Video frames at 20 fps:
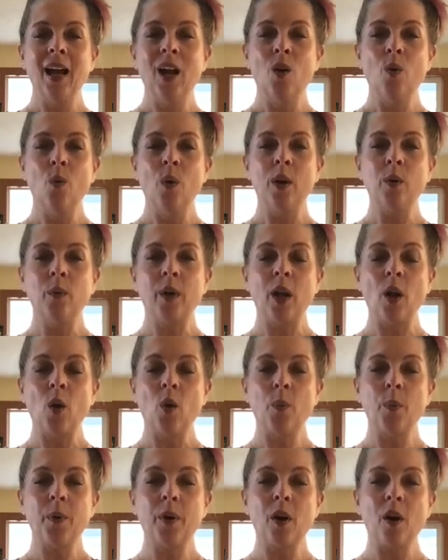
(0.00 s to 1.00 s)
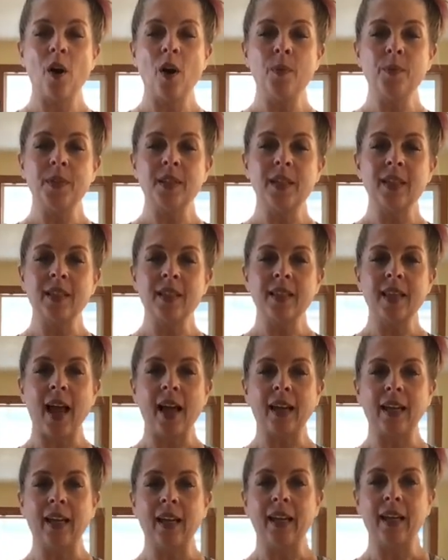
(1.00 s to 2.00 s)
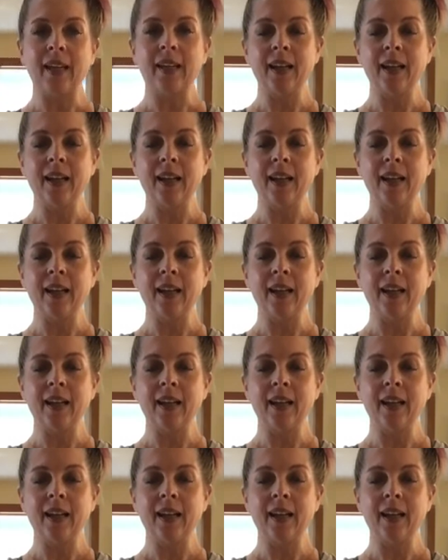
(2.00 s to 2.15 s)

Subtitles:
When we open our arms to second,